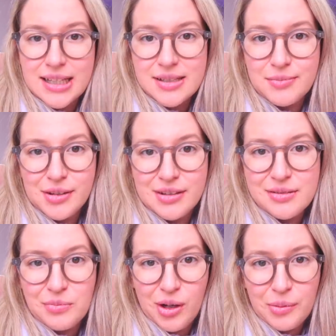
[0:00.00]
this
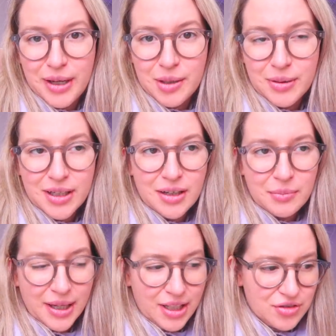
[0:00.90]
month's wallpaper
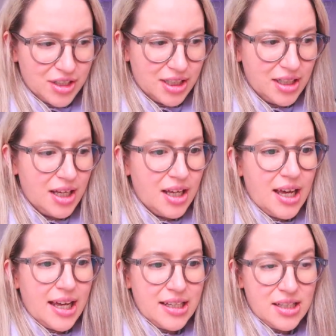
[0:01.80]
on Patreon
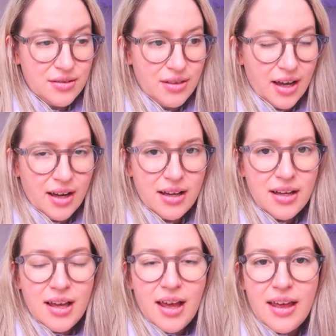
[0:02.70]
I need to do that
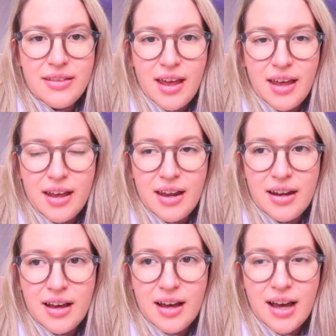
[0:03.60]
and
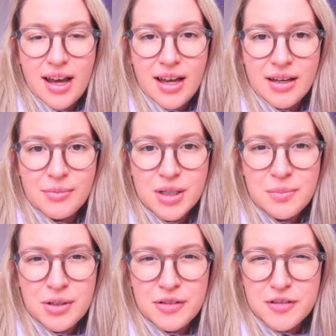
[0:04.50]
then I am gonna
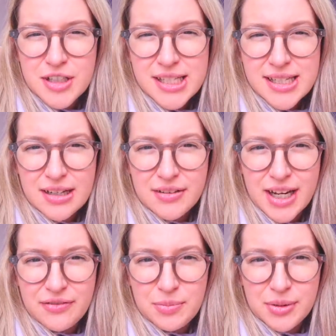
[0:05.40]
put a free sticker in
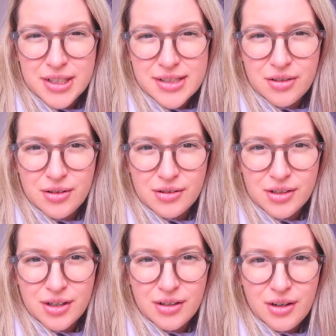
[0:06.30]
everybody's
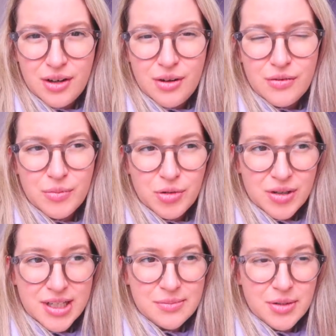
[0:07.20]
order from
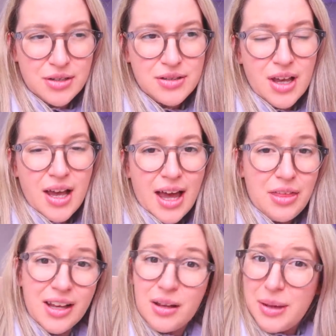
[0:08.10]
Christmas I
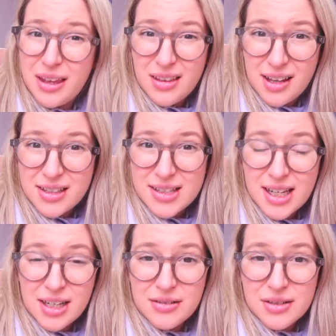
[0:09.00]
think I'll make that the
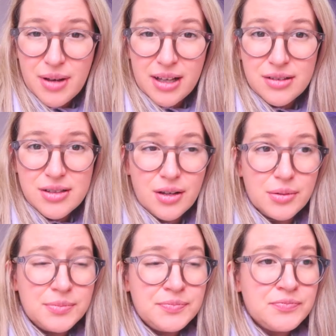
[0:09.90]
sticker as well
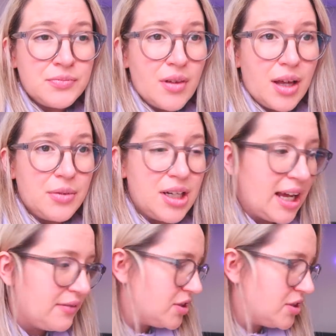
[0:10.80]
so I'm gonna have